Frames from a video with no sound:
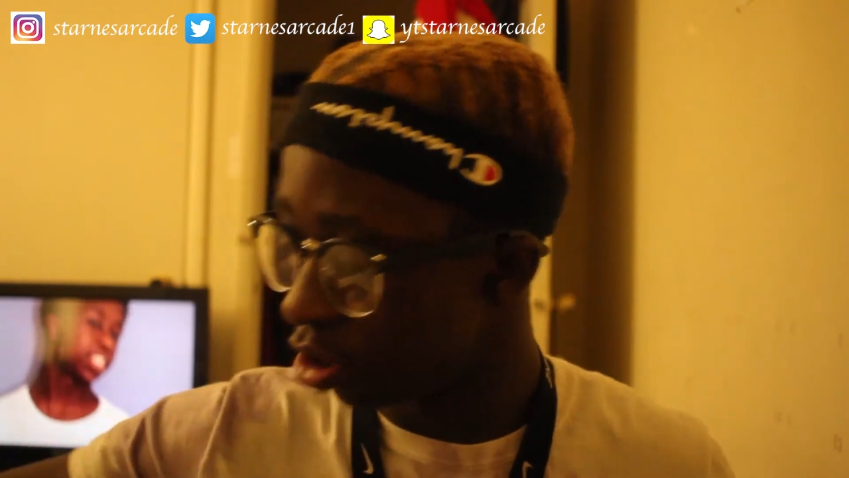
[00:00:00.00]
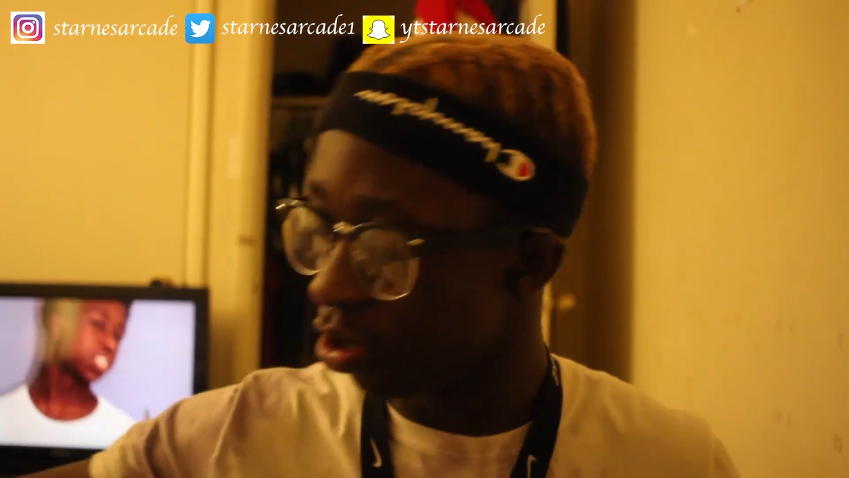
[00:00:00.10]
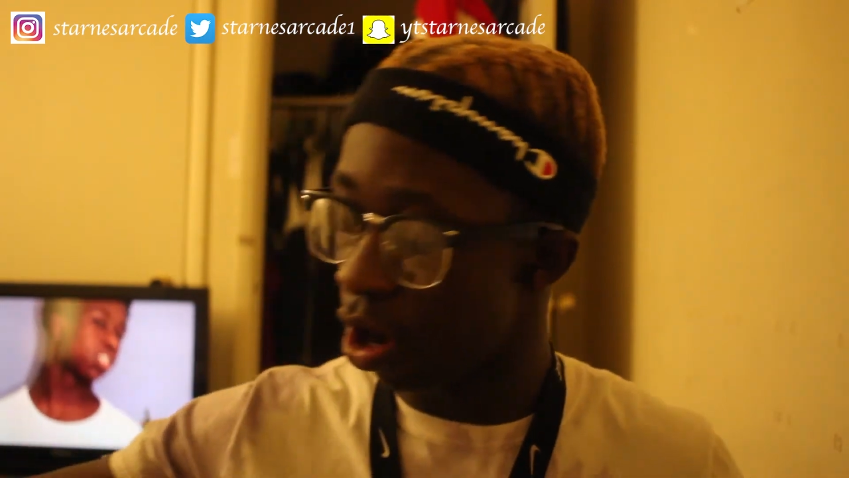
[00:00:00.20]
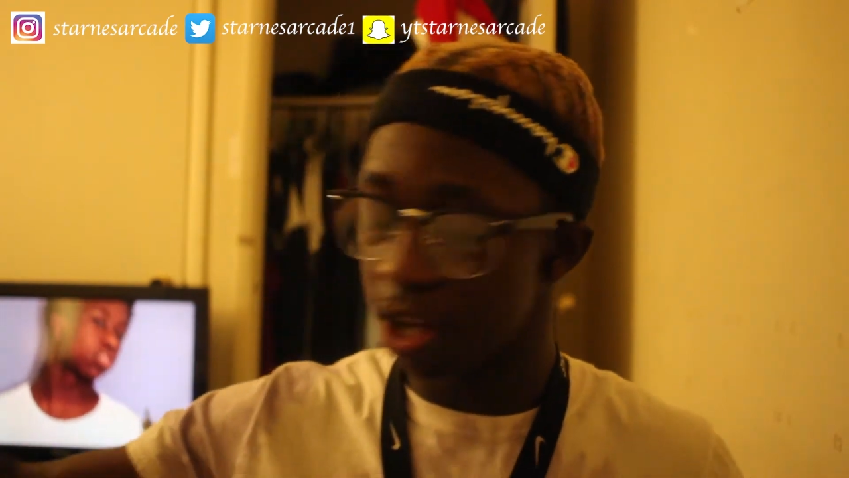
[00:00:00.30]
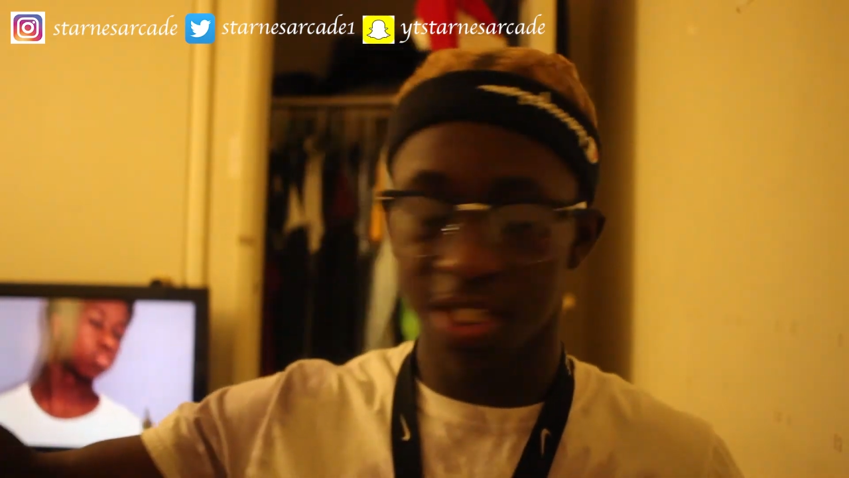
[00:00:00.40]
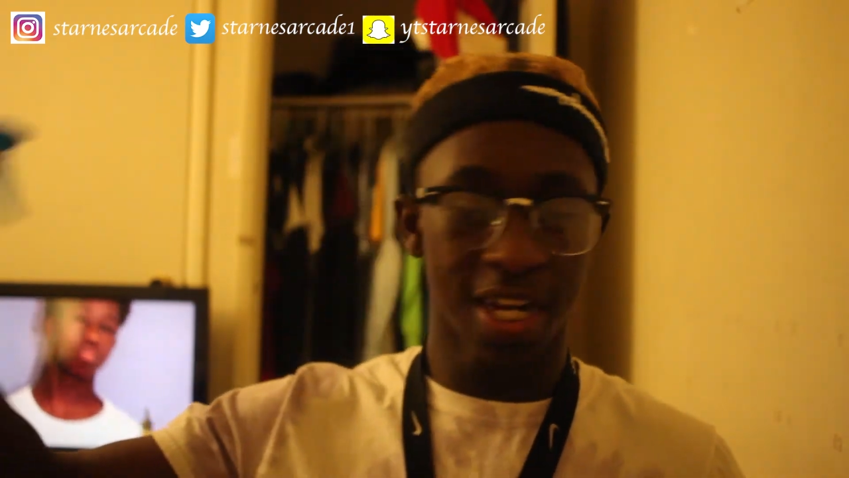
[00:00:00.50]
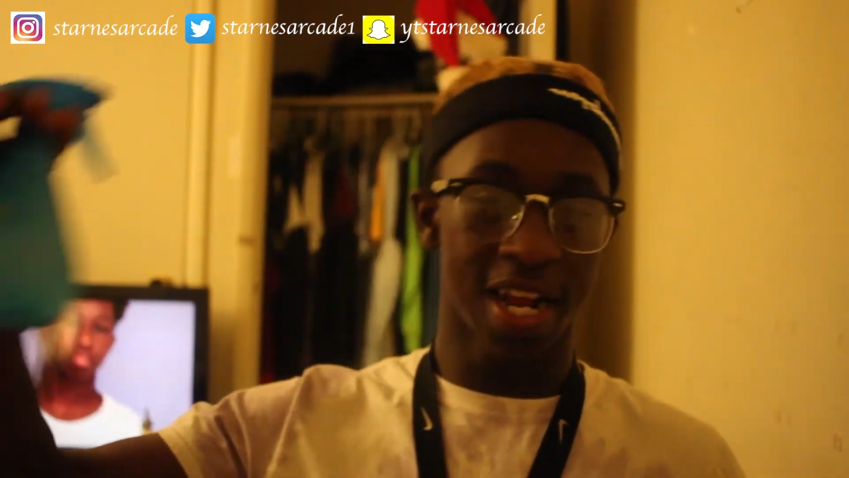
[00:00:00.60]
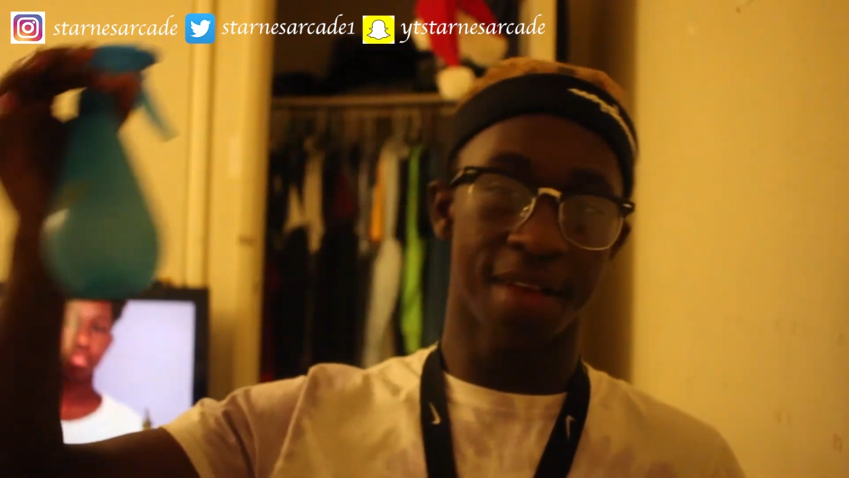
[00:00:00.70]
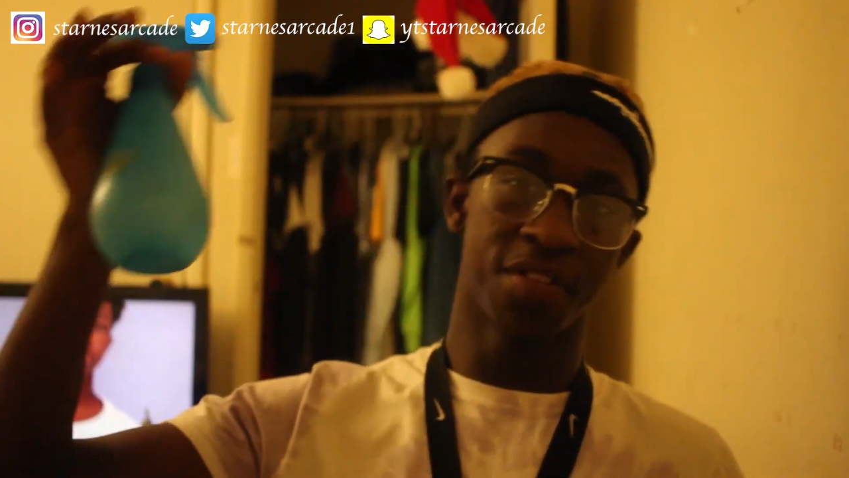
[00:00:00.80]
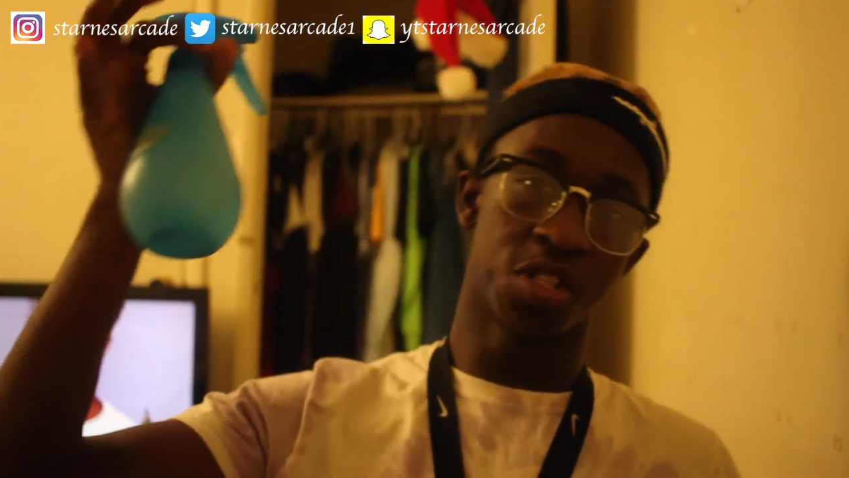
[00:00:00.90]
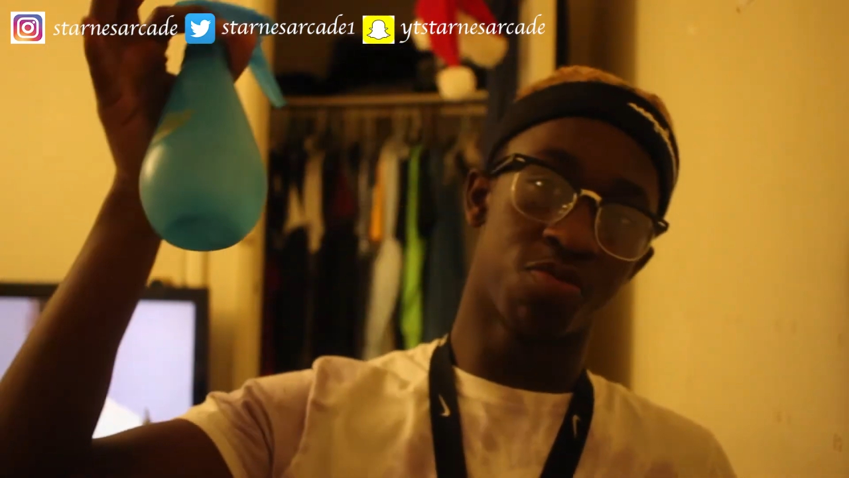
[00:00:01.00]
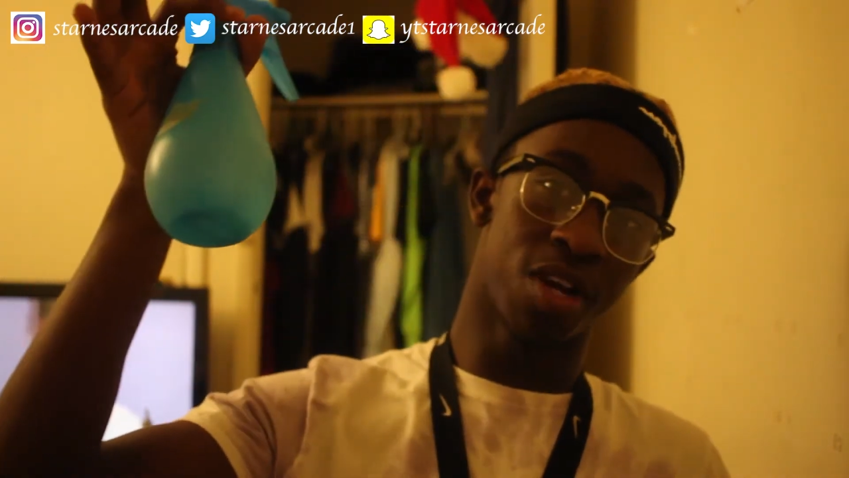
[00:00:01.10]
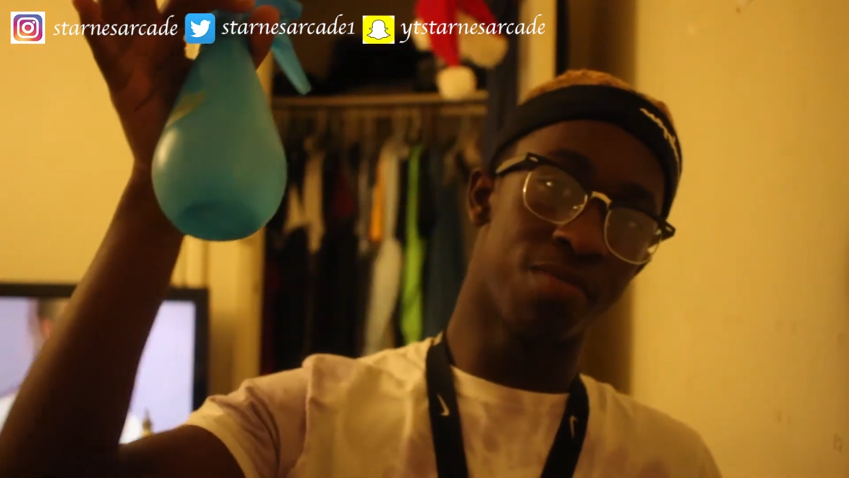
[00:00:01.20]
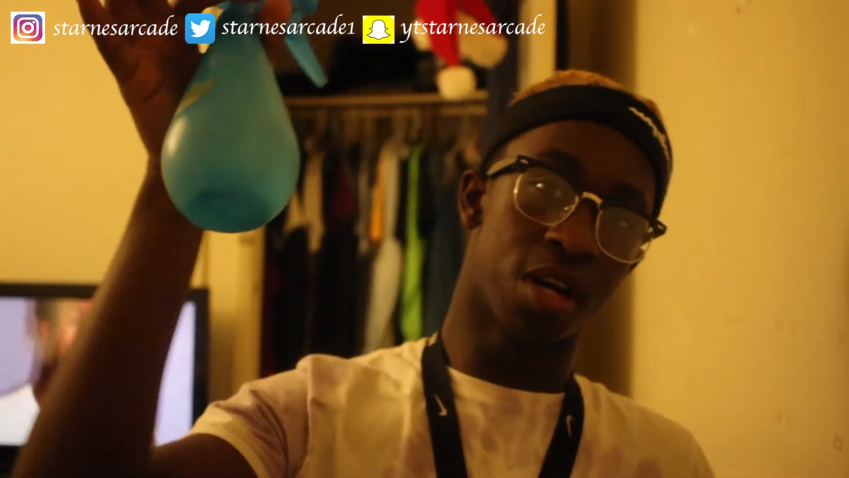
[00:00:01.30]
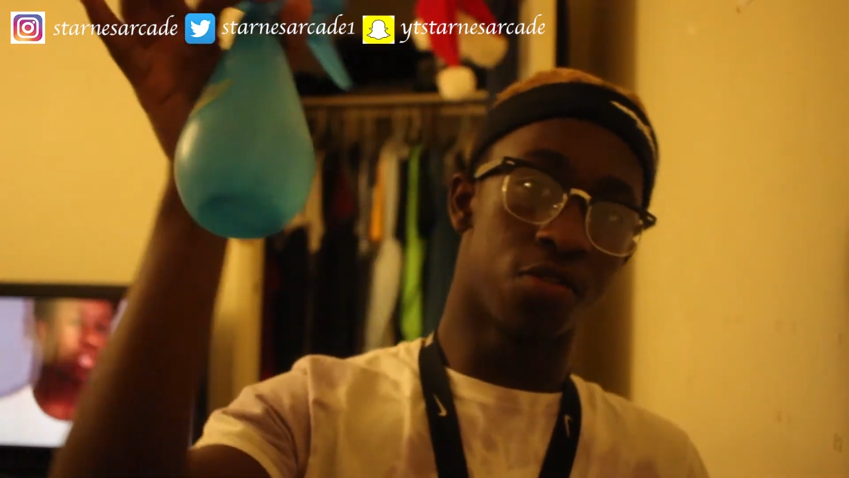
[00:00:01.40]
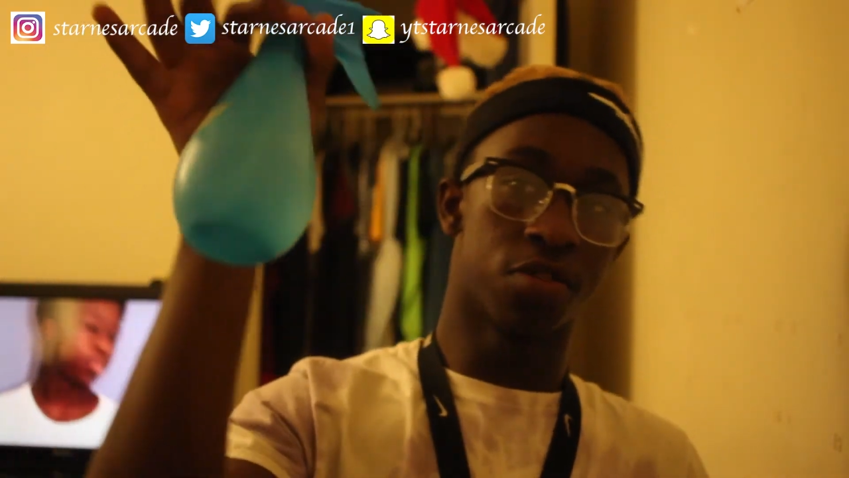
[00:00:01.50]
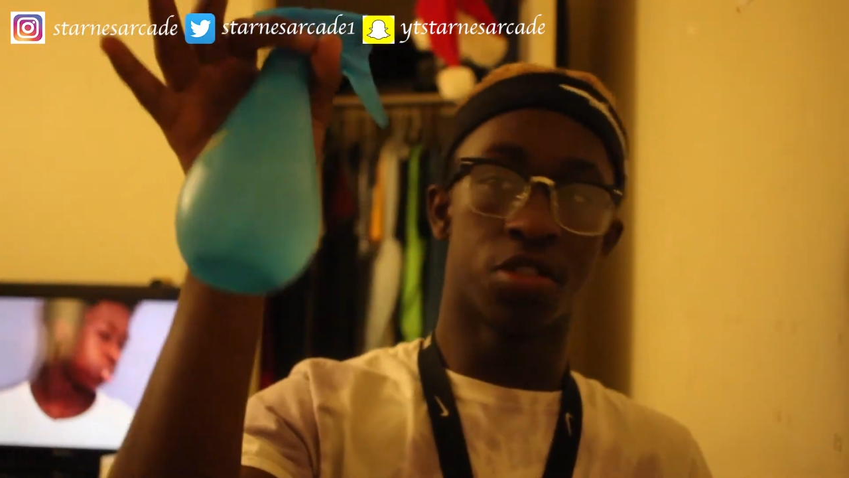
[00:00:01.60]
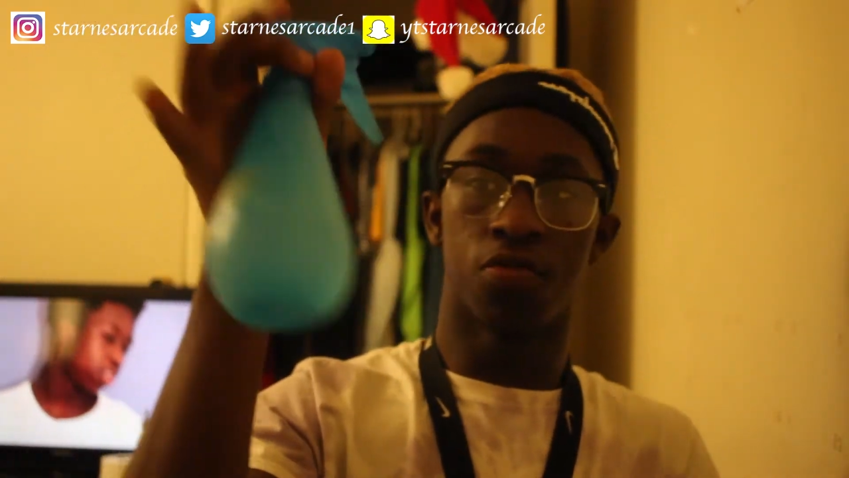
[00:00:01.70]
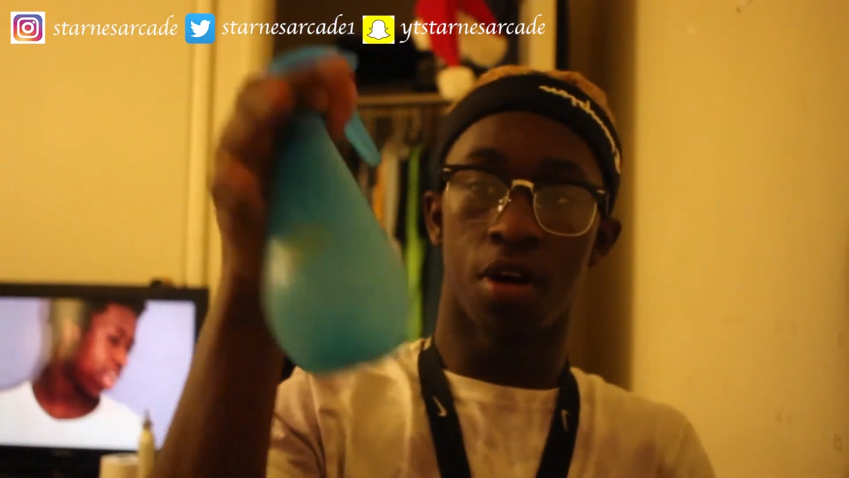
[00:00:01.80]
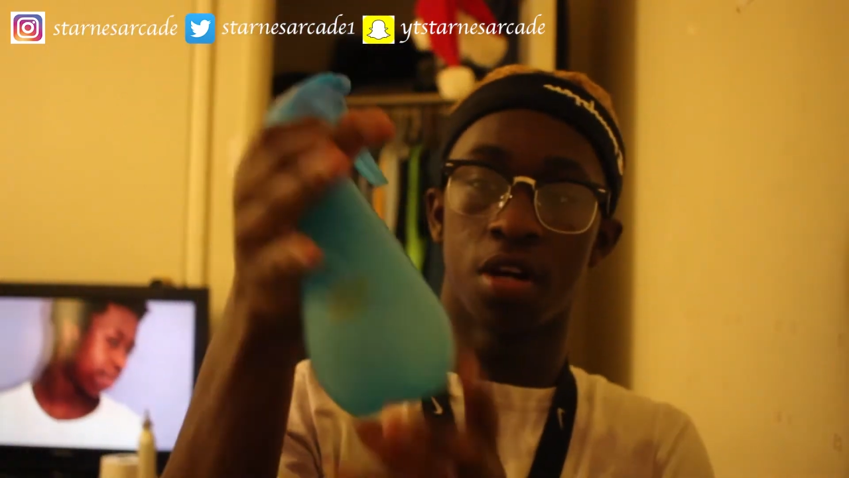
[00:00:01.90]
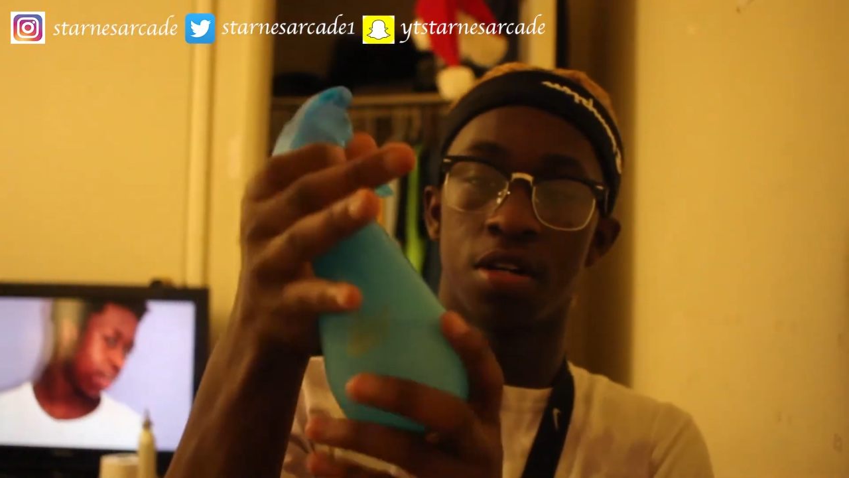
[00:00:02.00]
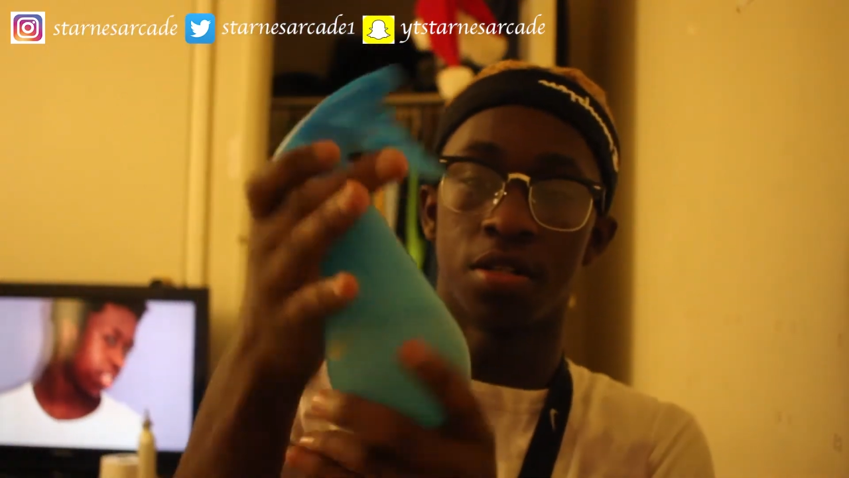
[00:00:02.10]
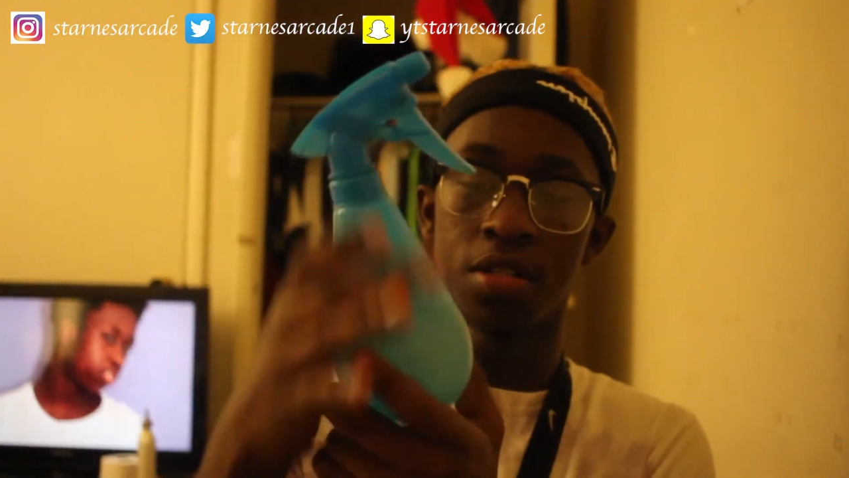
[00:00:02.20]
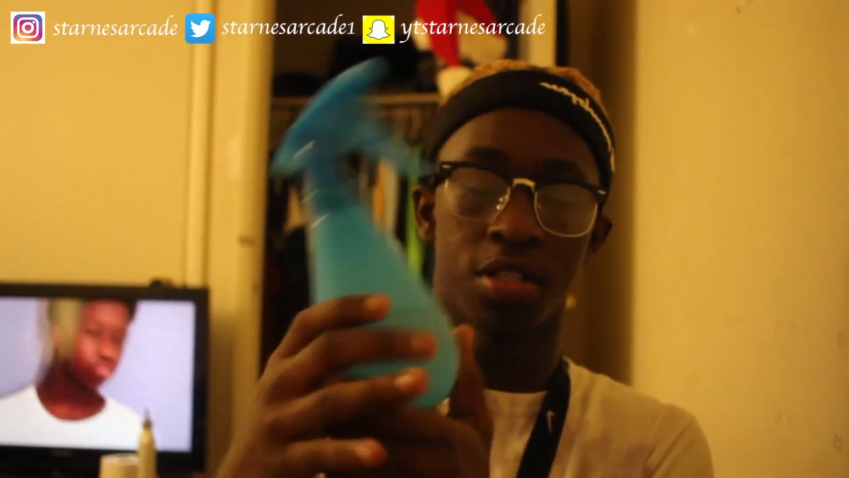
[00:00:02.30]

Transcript: you always gotta have the spray bottle with the water.